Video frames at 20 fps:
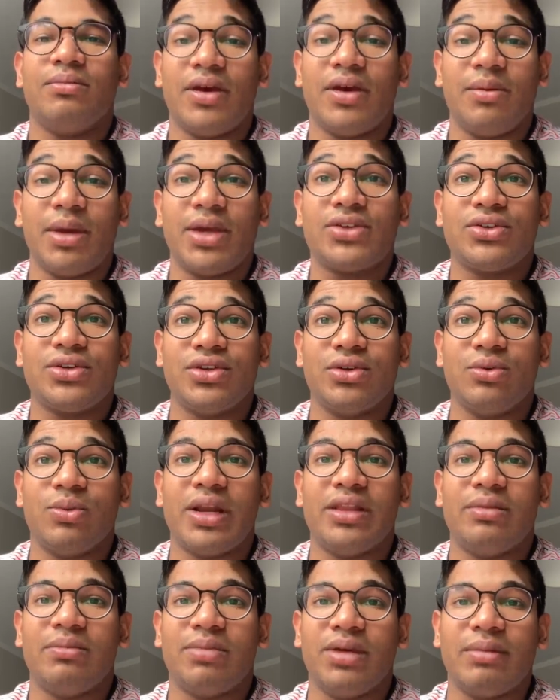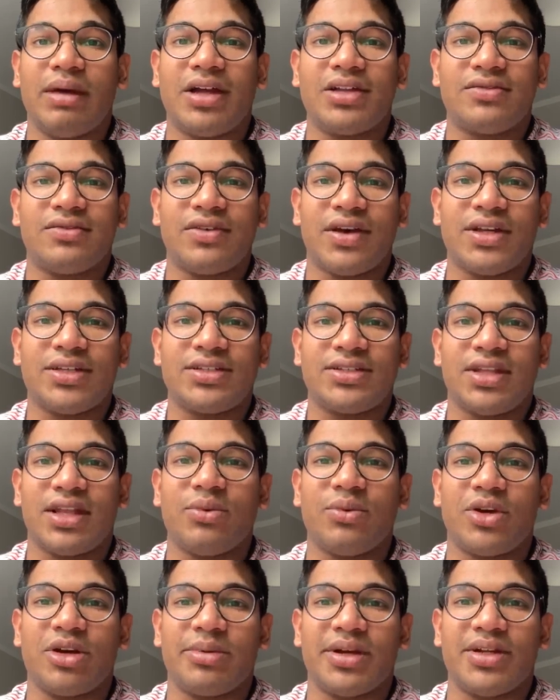Make sure you do well in the BMAT first,
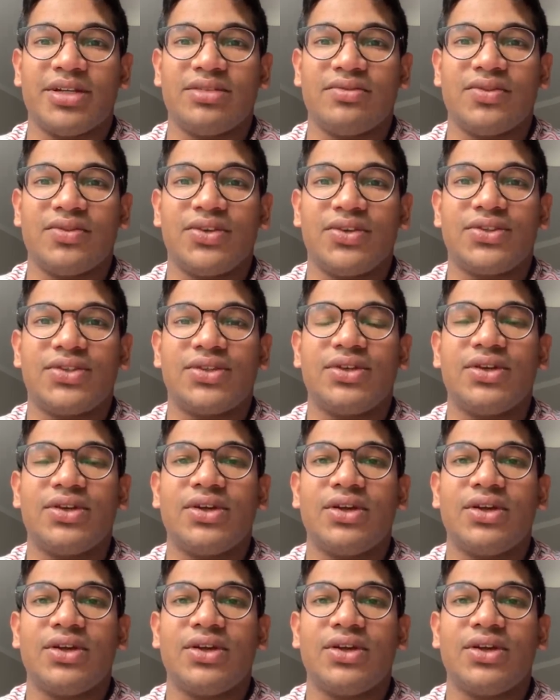then worry about interviews.